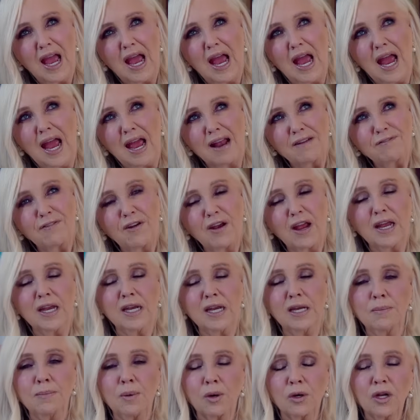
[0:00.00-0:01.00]
And for
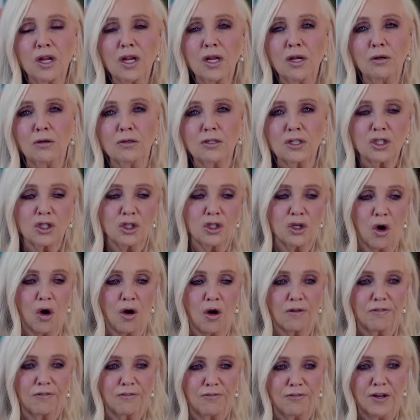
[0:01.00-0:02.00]
anybody who's
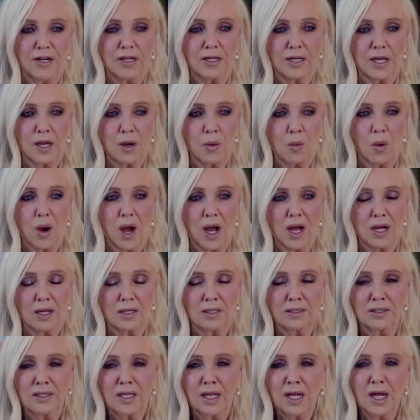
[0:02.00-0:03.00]
not feeling
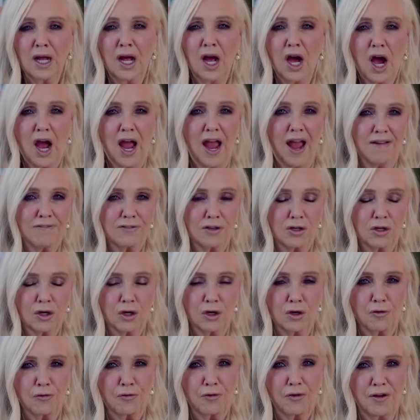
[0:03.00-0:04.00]
well, I have a
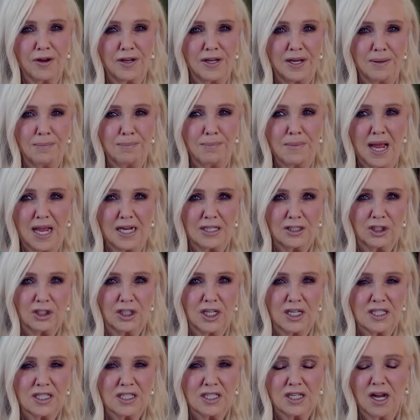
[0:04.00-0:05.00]
girlfriend in
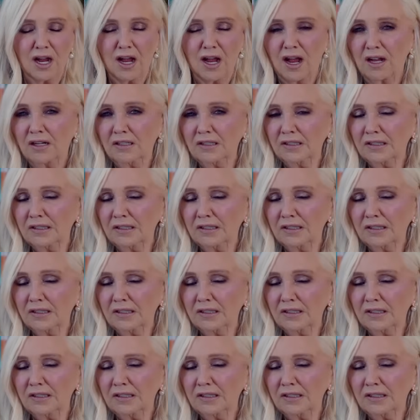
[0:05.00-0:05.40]
Manchester